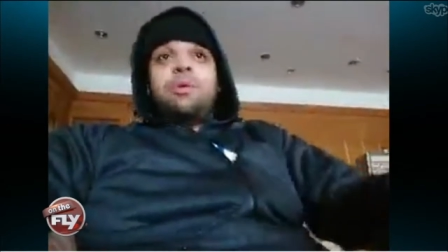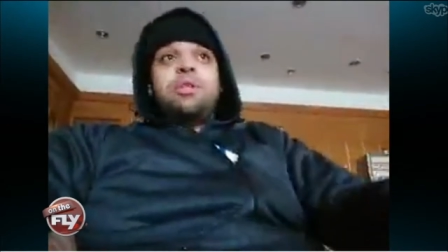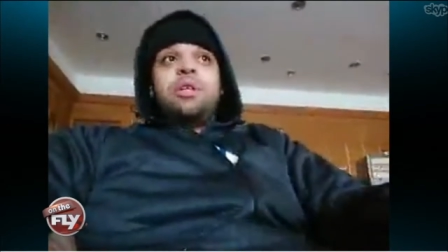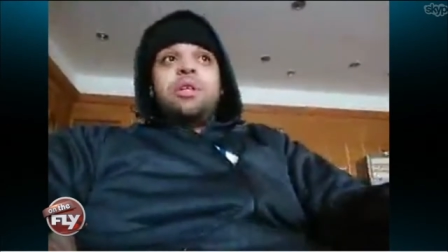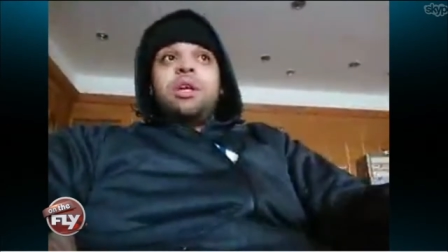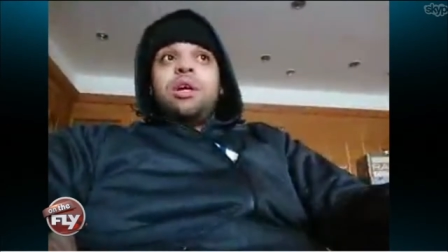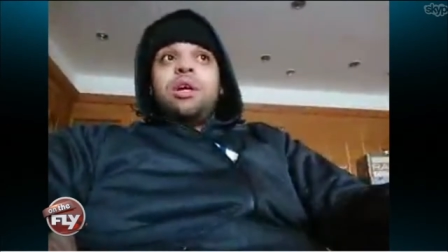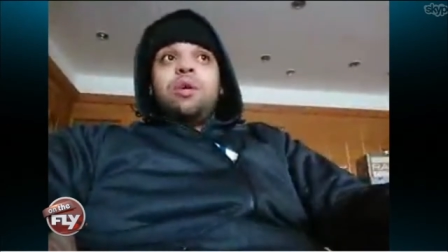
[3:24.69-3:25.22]

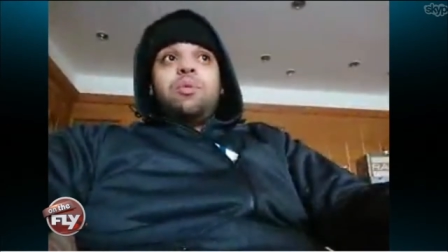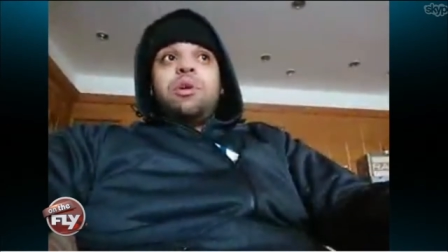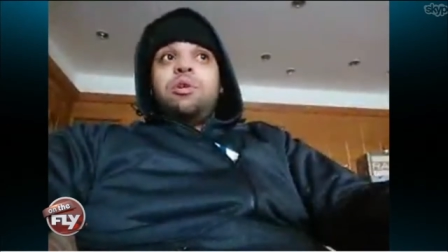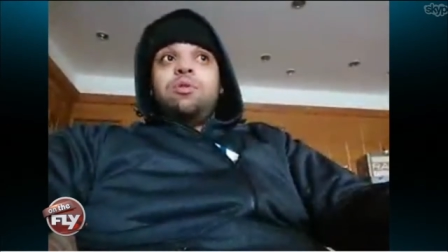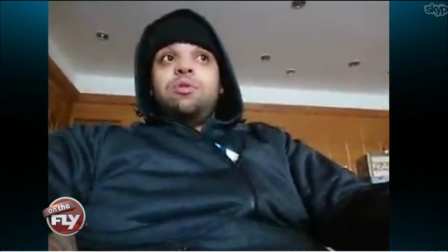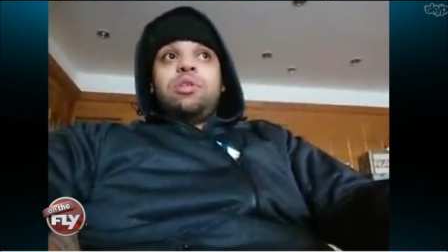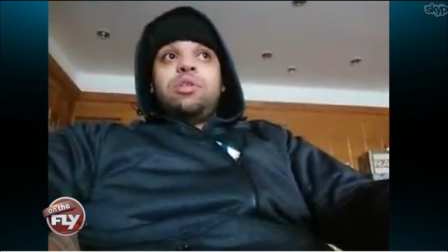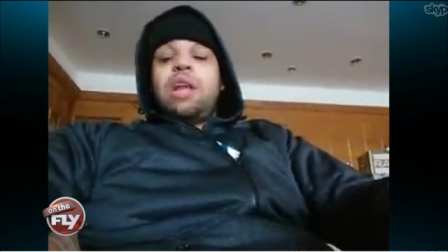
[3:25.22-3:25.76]
we we
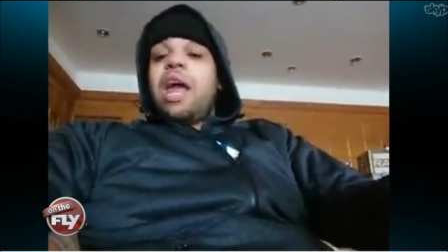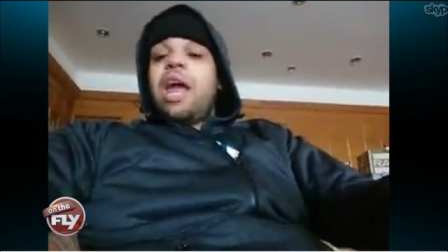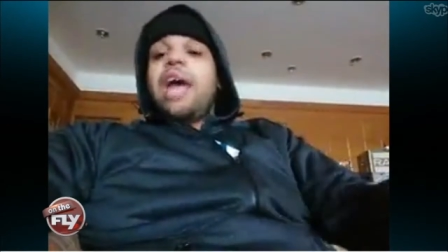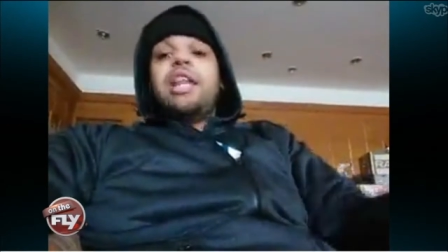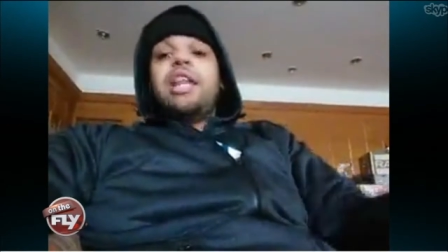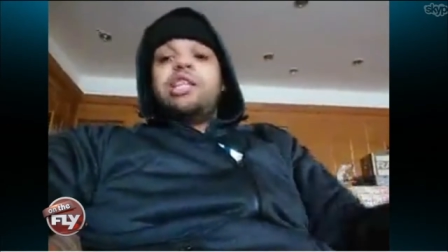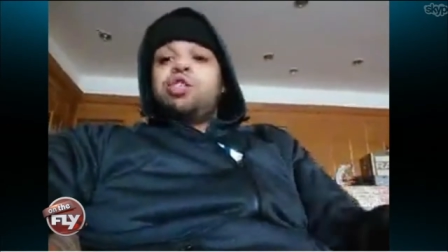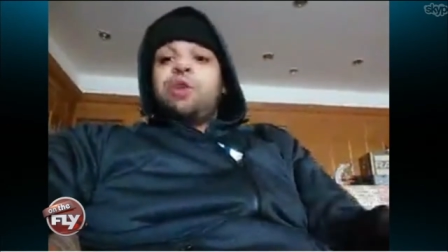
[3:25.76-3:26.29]
will
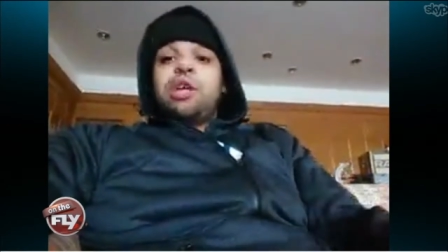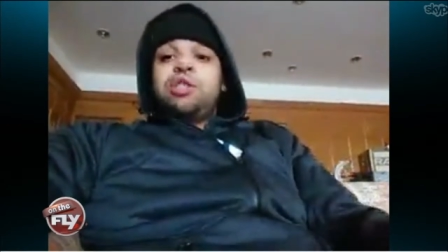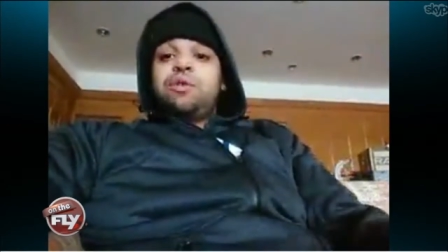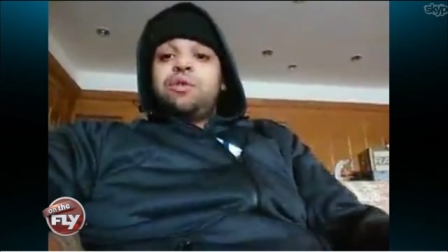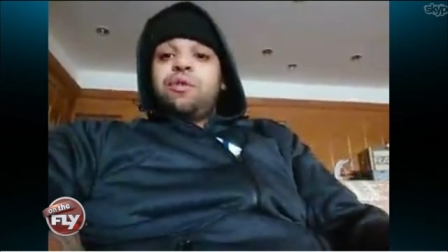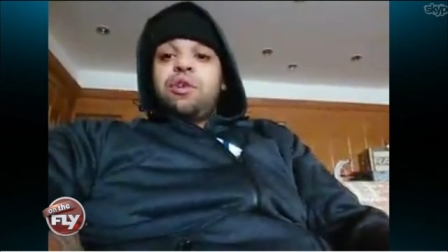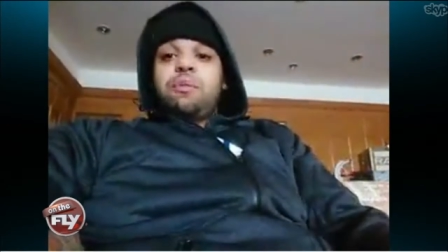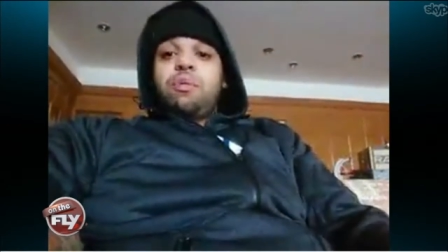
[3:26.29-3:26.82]
gladly trade
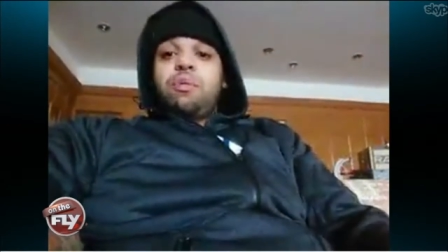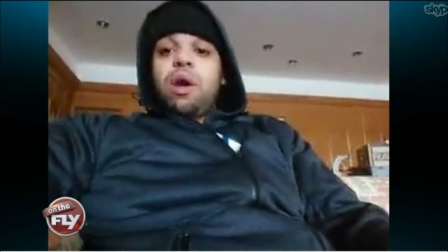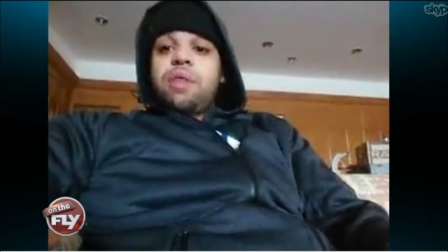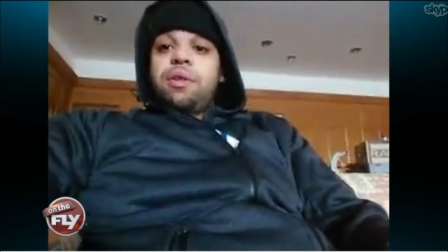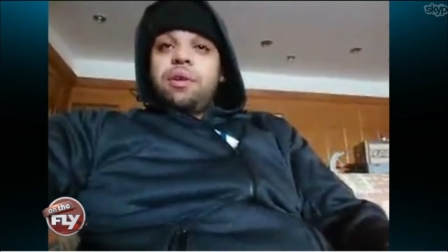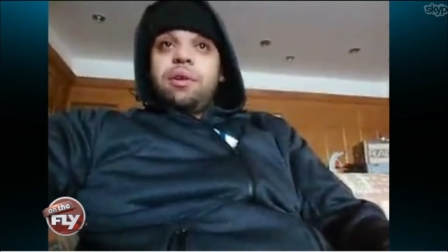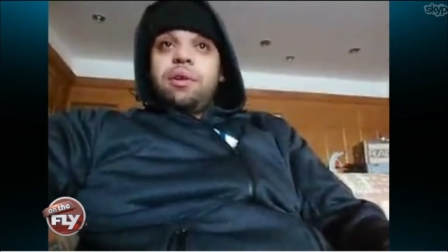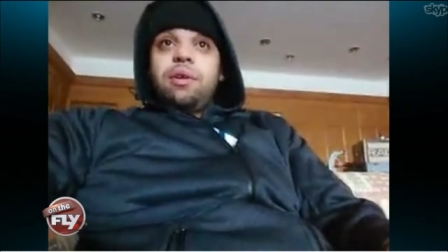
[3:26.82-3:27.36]
you for your
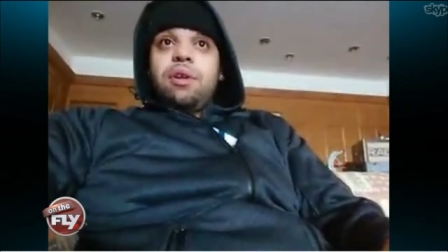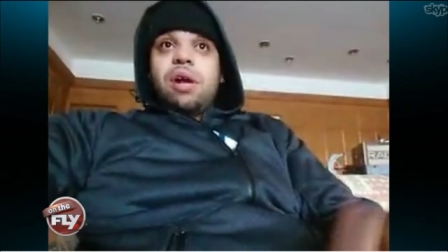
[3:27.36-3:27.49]
brother.